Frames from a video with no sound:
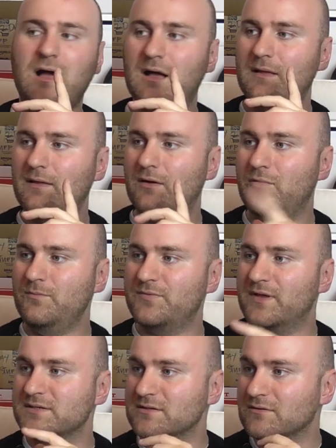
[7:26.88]
Oh,
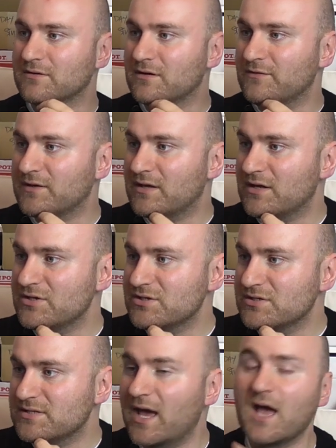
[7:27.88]
there's a little
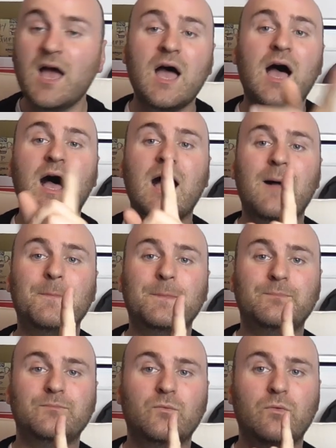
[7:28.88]
notifications there.
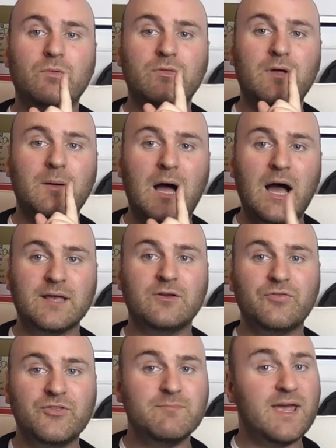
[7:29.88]
I
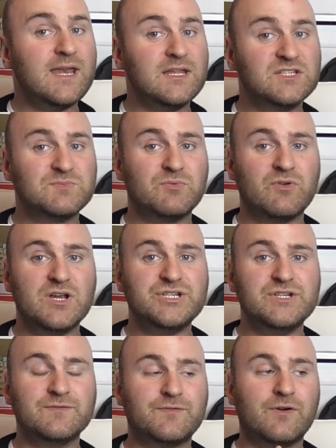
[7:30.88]
got the main
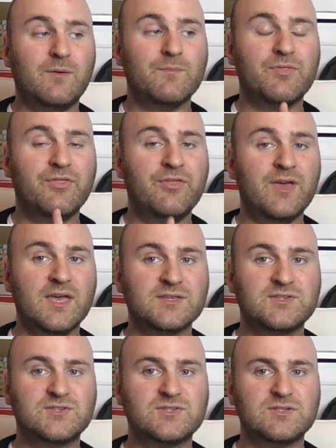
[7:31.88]
inspiration from
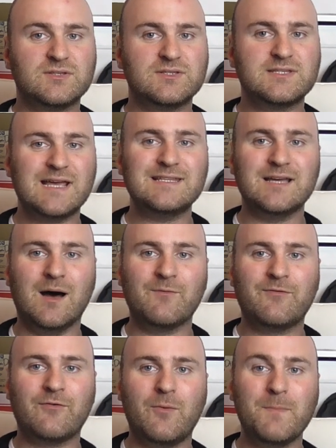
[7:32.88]
this setup
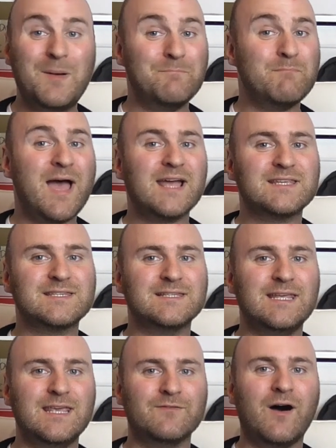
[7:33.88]
from Max
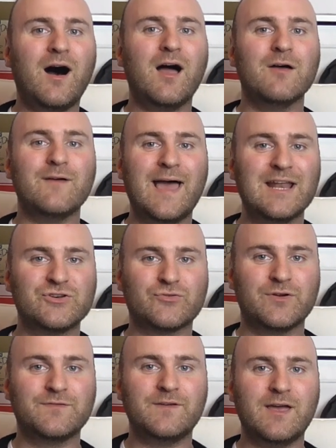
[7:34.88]
Lee of High of
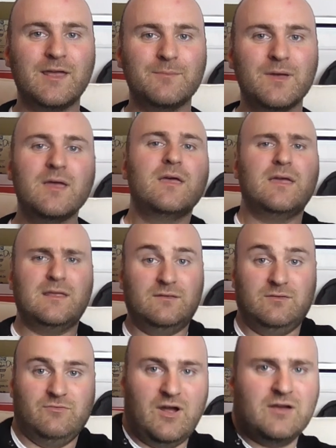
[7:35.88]
Android fame. And
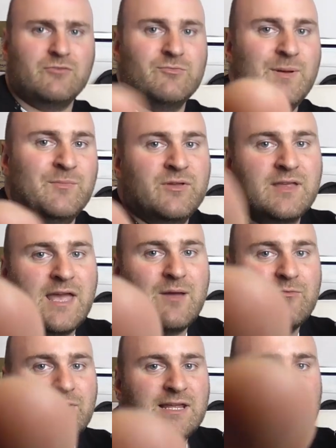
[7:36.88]
I got to remember the
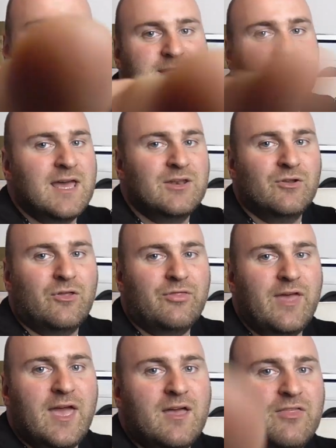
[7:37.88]
camera lens is there, not
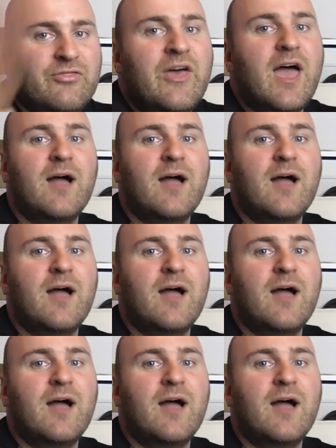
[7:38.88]
there, there.